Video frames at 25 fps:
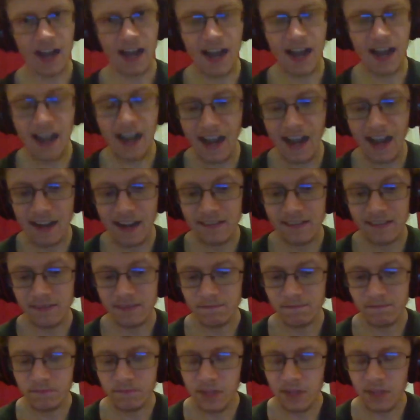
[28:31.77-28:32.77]

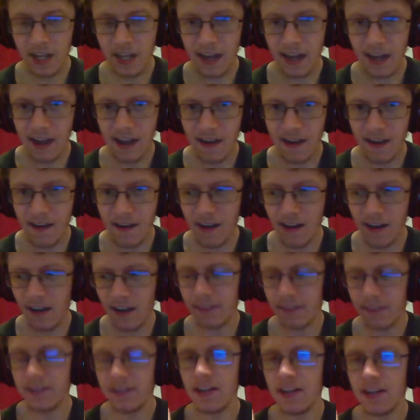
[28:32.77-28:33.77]

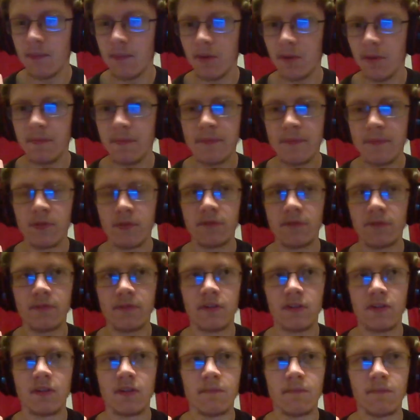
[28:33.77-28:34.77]
A number of people
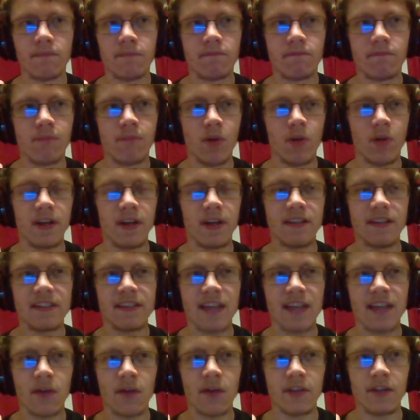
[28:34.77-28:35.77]
have pointed this
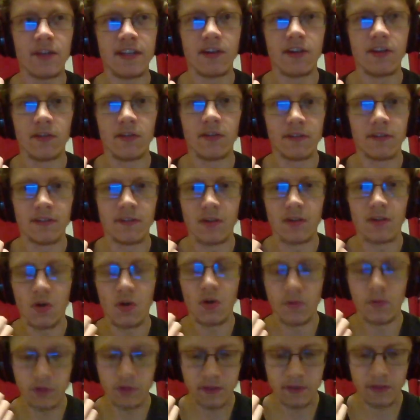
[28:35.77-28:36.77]
out here
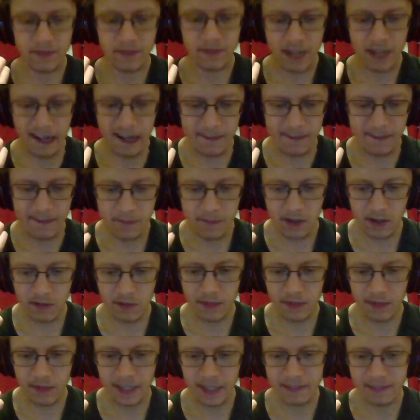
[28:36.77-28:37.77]
over the time
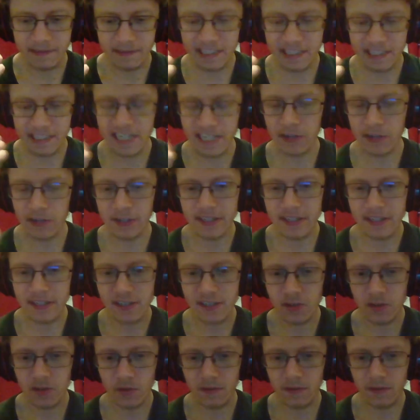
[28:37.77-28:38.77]
of, like,
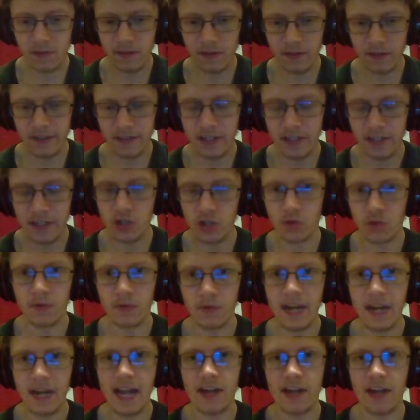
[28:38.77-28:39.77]
Tyrion's initial
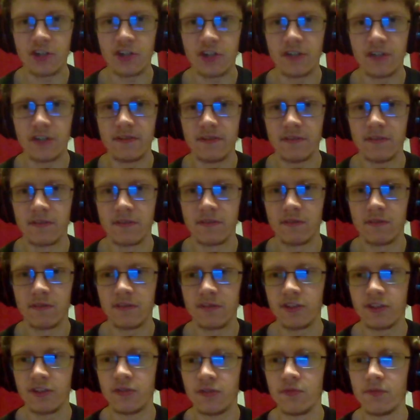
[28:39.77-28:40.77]
reaction
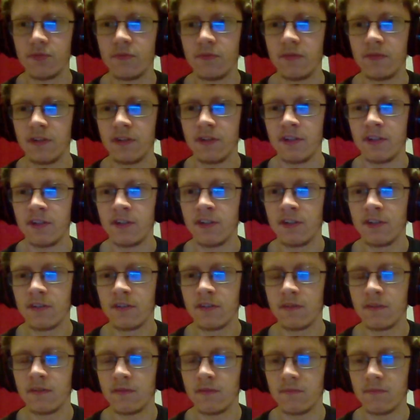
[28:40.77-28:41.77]
to,
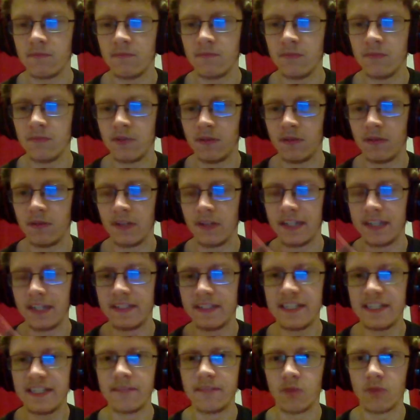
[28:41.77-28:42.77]
like,
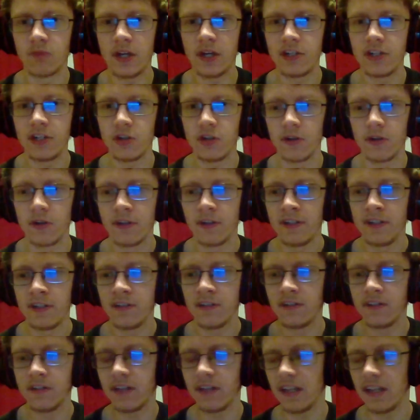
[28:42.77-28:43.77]
Team Ranger
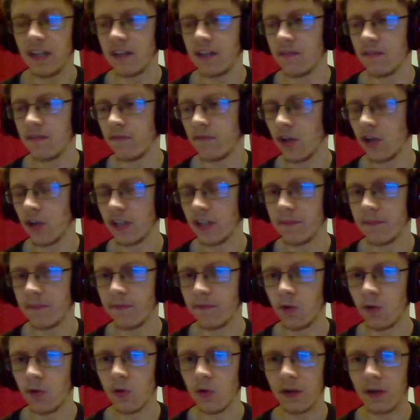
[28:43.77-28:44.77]
in Volume
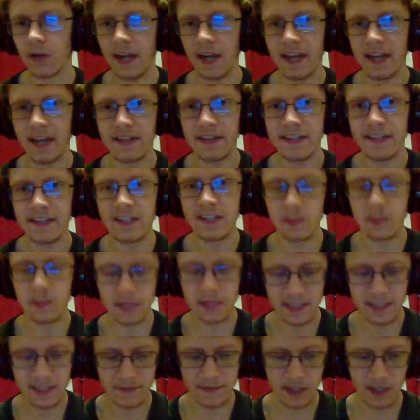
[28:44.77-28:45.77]
4, and he
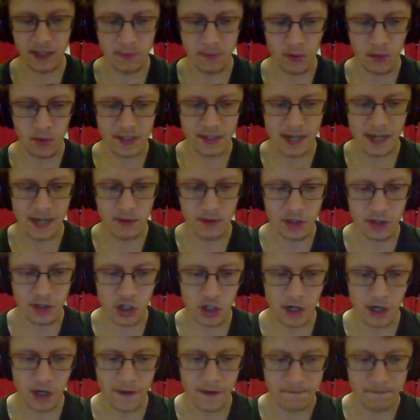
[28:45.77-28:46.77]
specifically points out
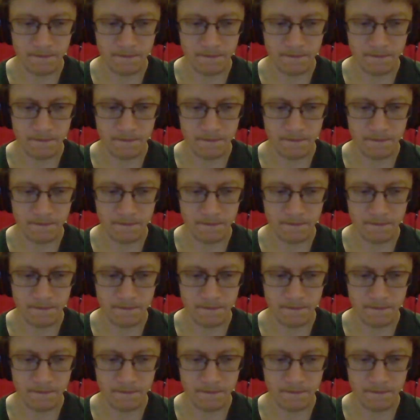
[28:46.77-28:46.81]
John.